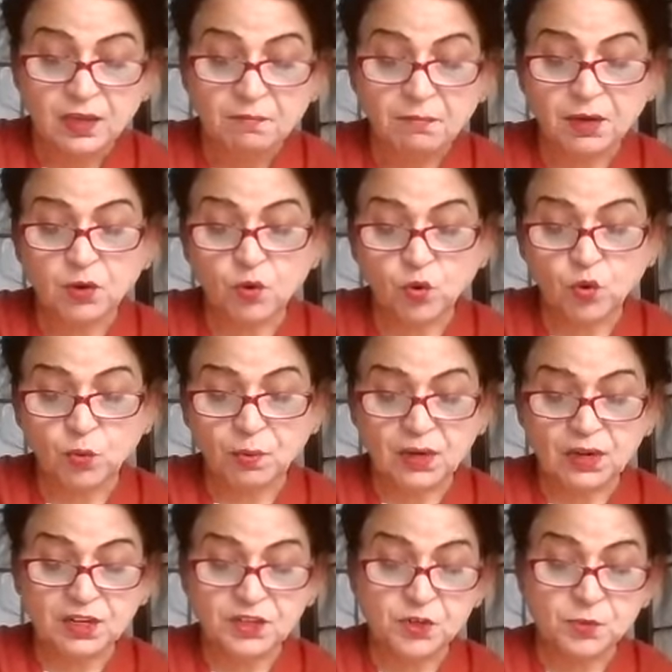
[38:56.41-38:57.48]
But noble
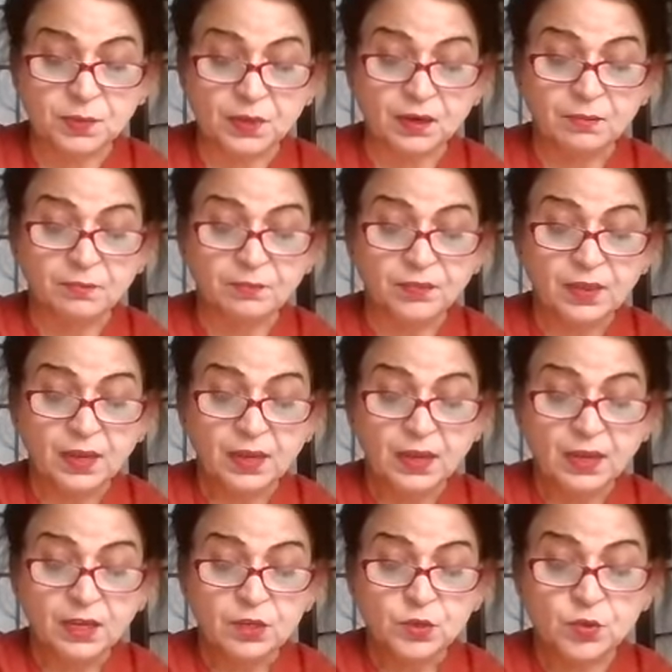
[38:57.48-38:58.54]
Lakshman,
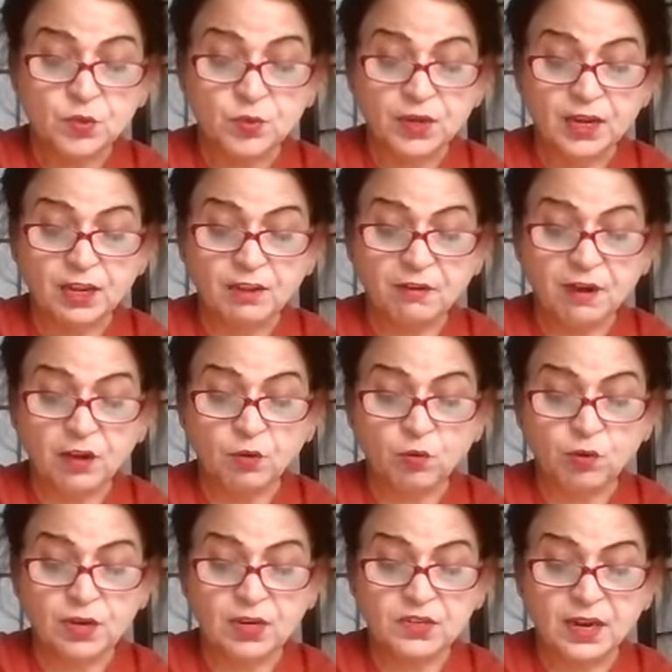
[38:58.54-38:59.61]
Sugriv had
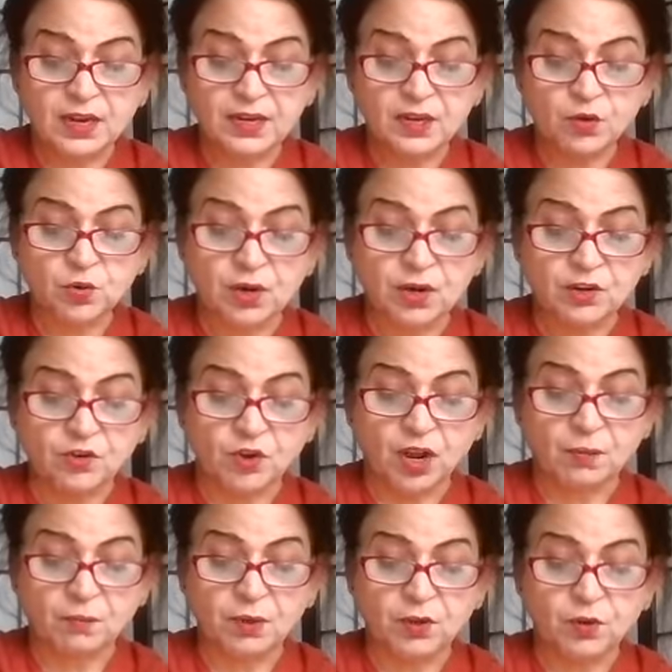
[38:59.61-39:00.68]
no desire to hurt
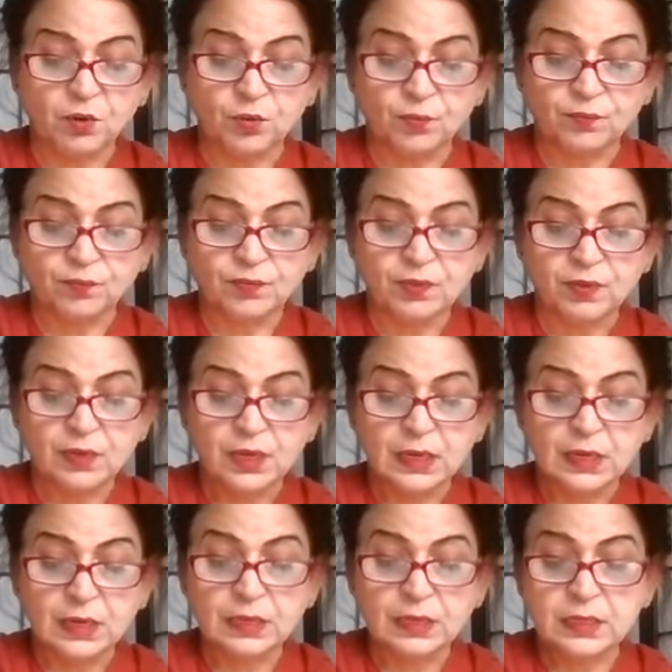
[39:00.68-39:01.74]
Ram or you.
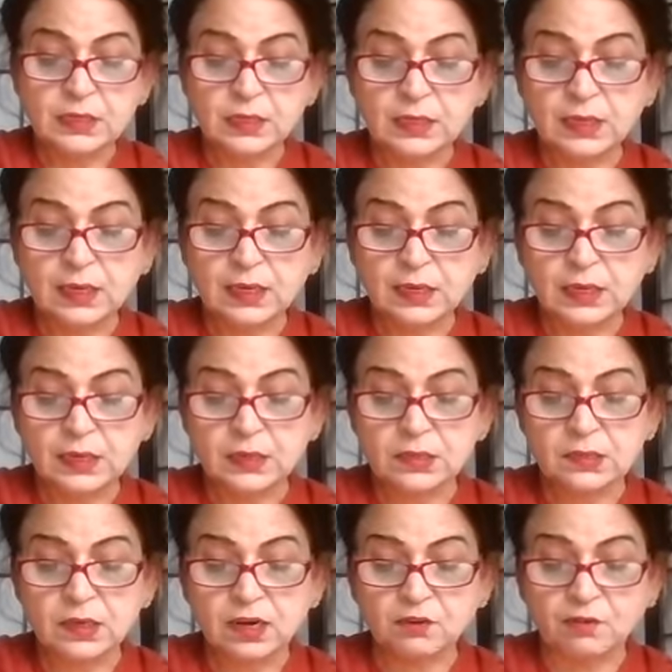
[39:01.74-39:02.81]
It isn't that he
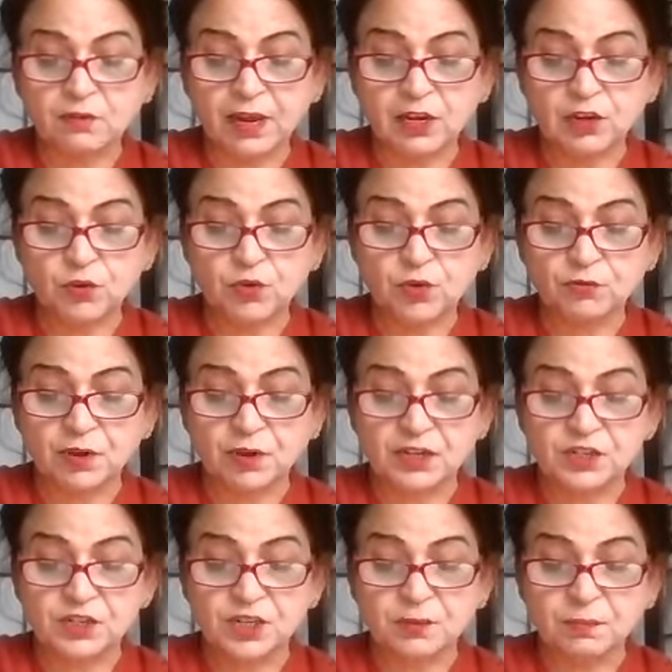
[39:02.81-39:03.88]
does not value your
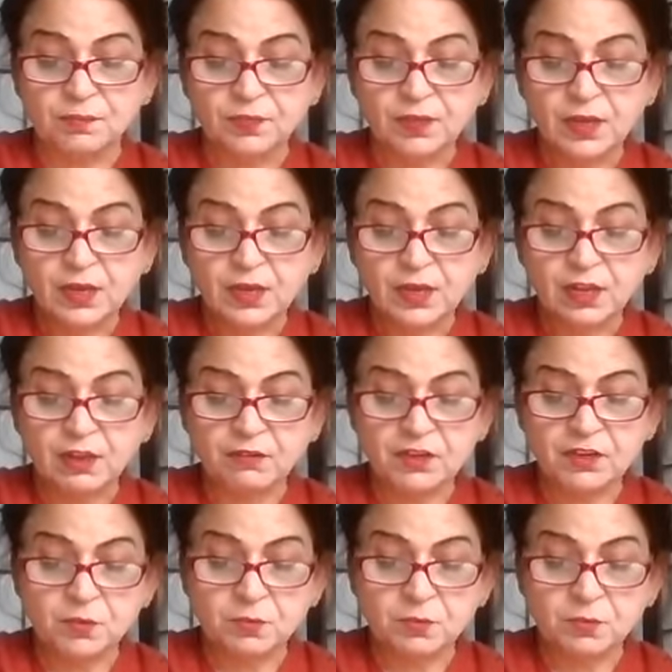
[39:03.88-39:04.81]
friendship, he was